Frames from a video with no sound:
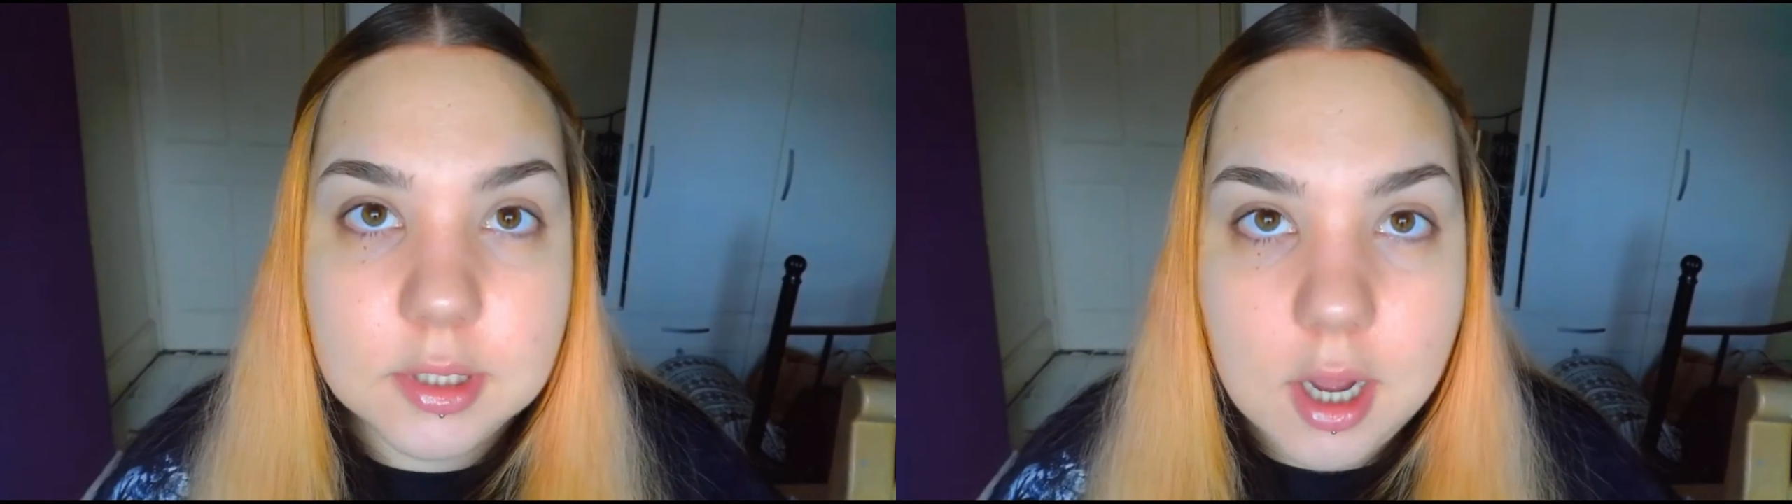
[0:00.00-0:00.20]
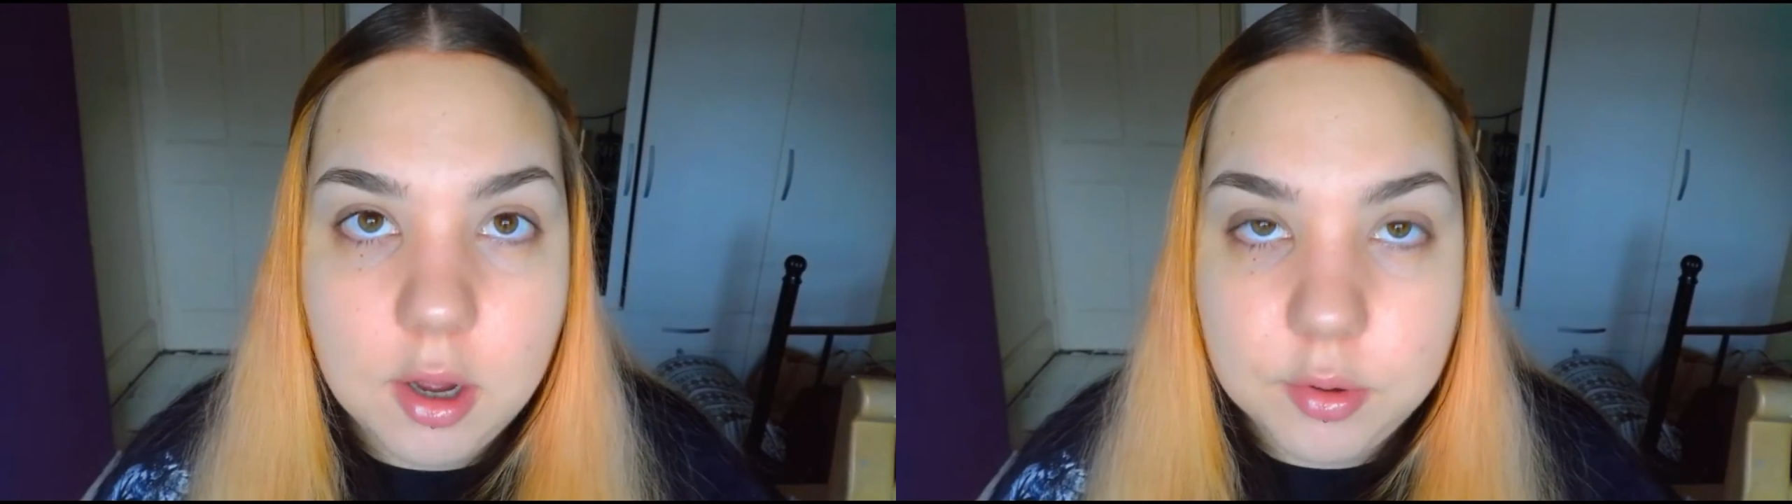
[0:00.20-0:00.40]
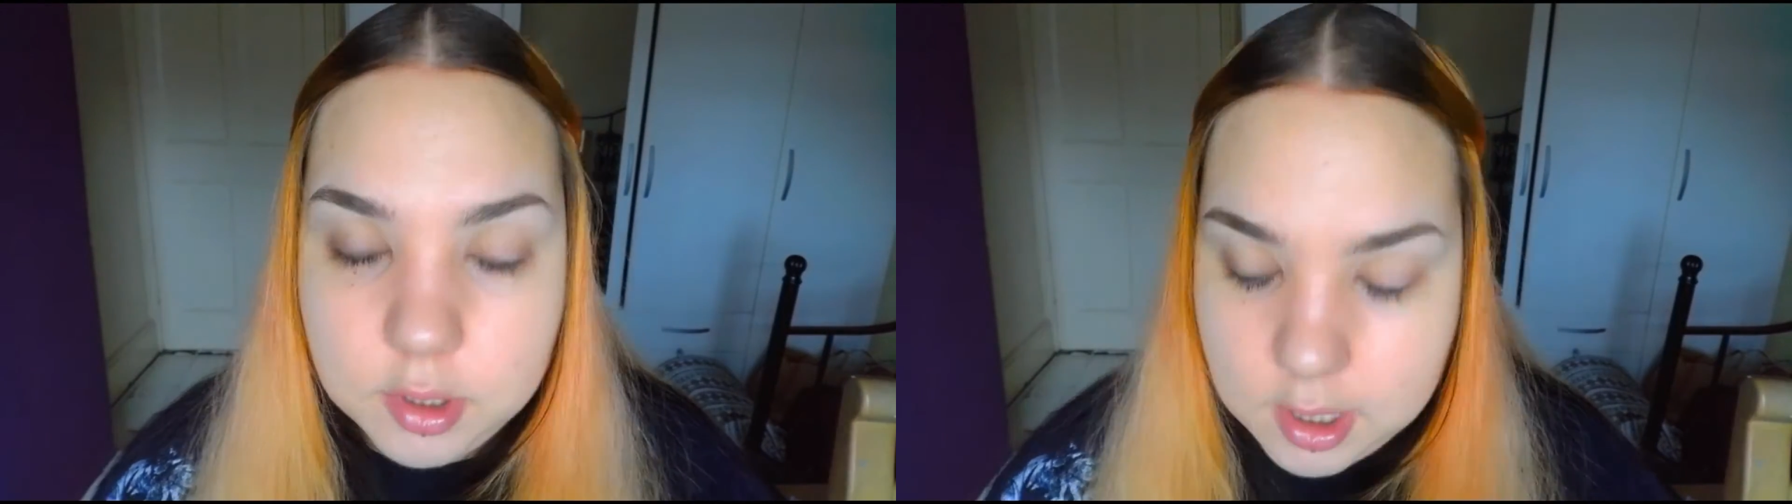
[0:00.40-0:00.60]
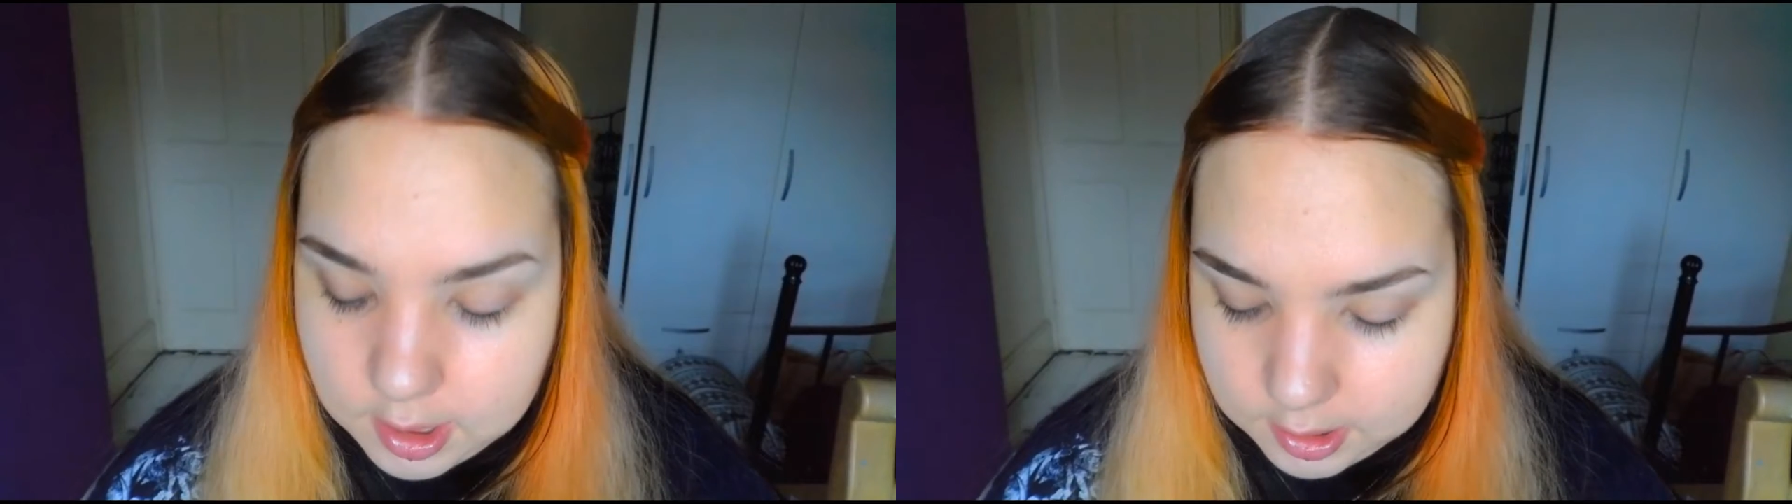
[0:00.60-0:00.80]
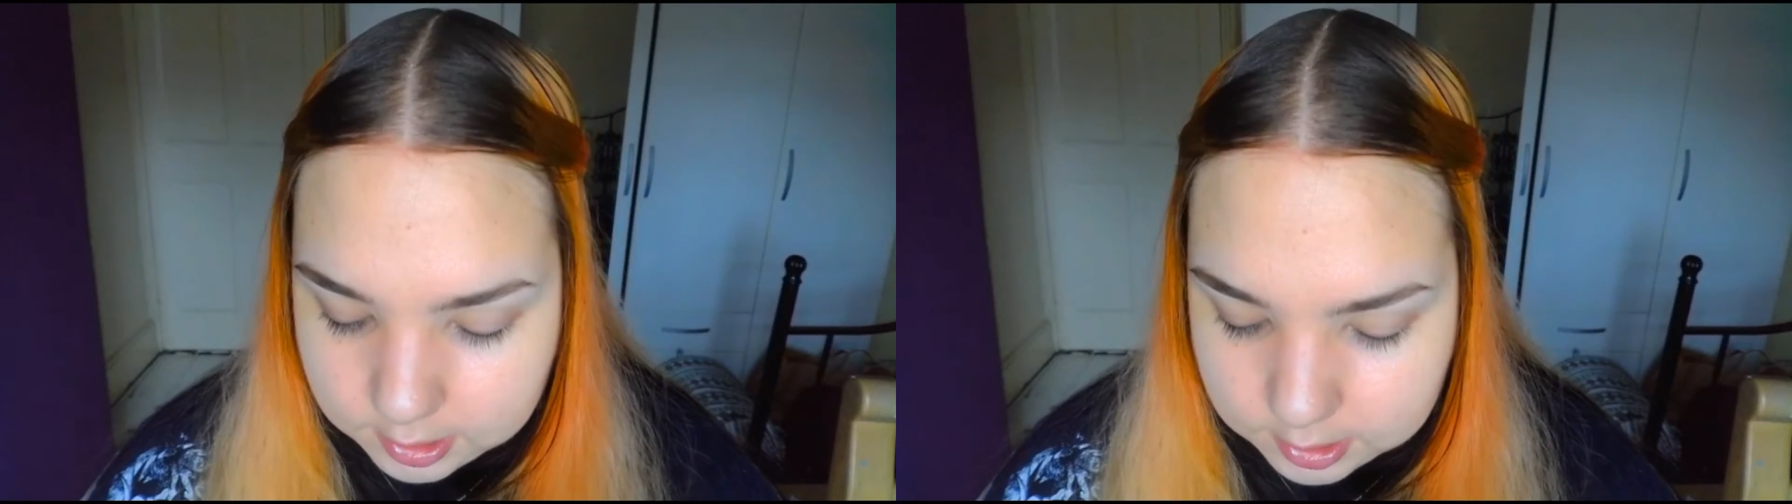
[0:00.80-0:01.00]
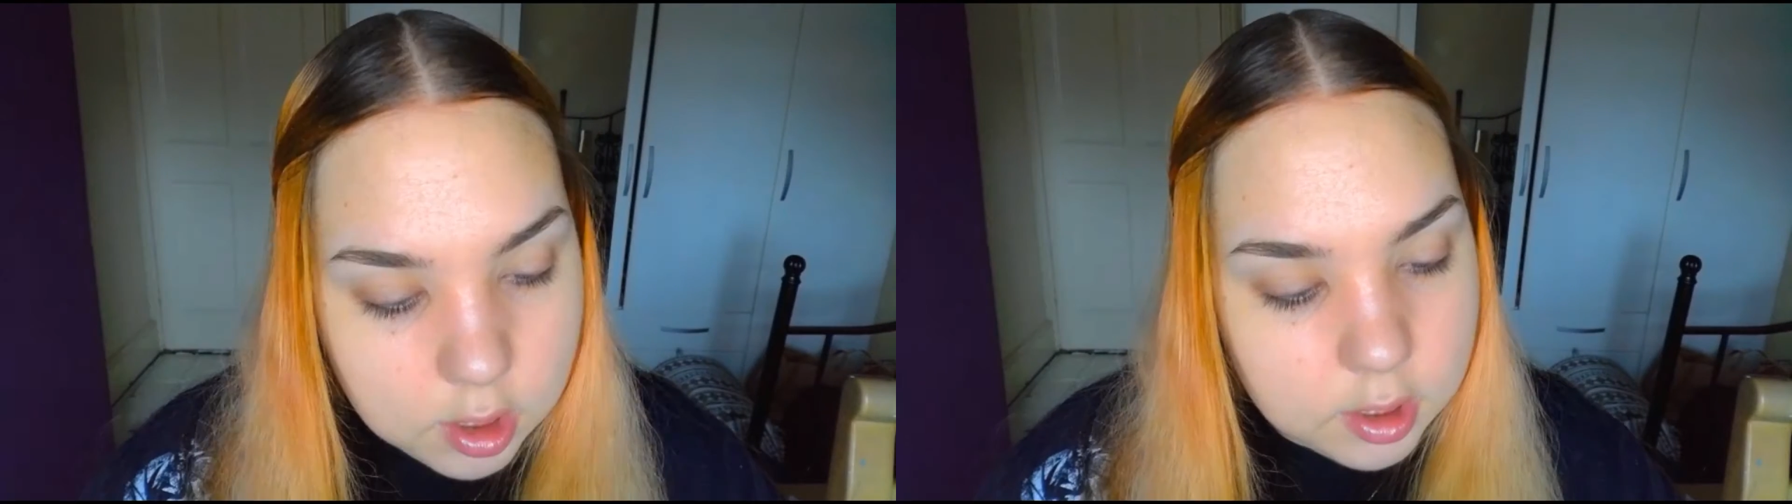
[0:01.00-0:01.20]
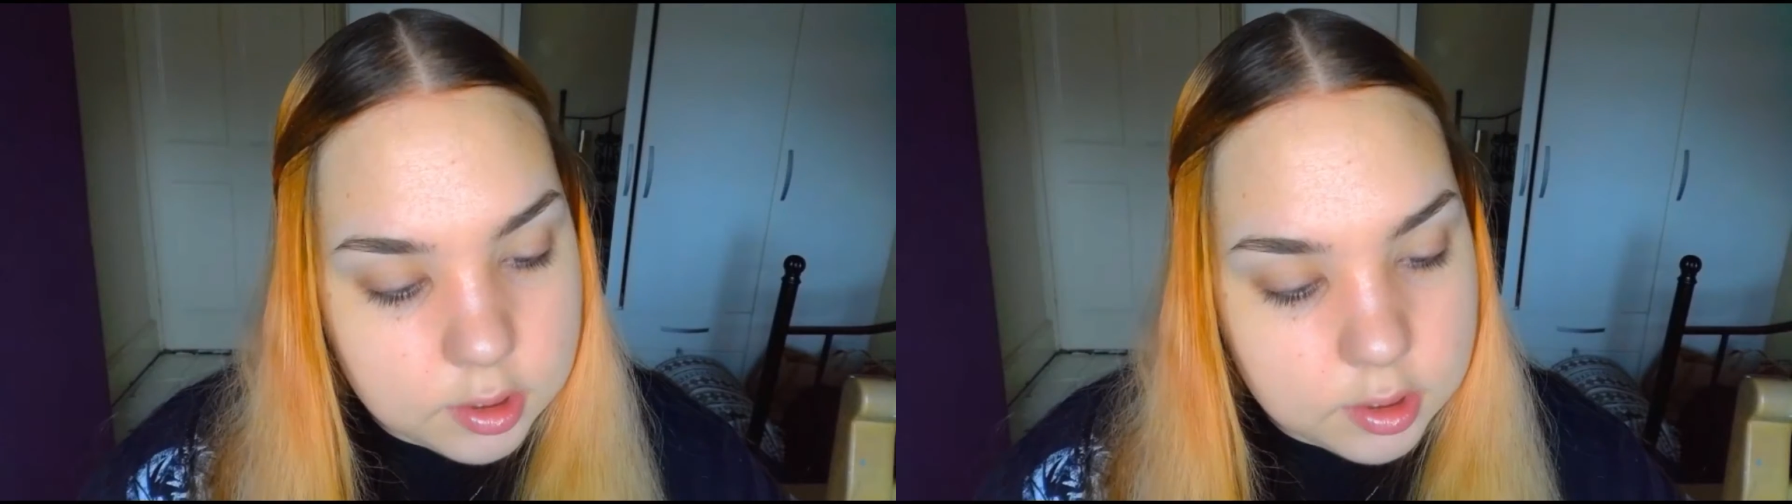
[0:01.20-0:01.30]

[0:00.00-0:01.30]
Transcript: down colors.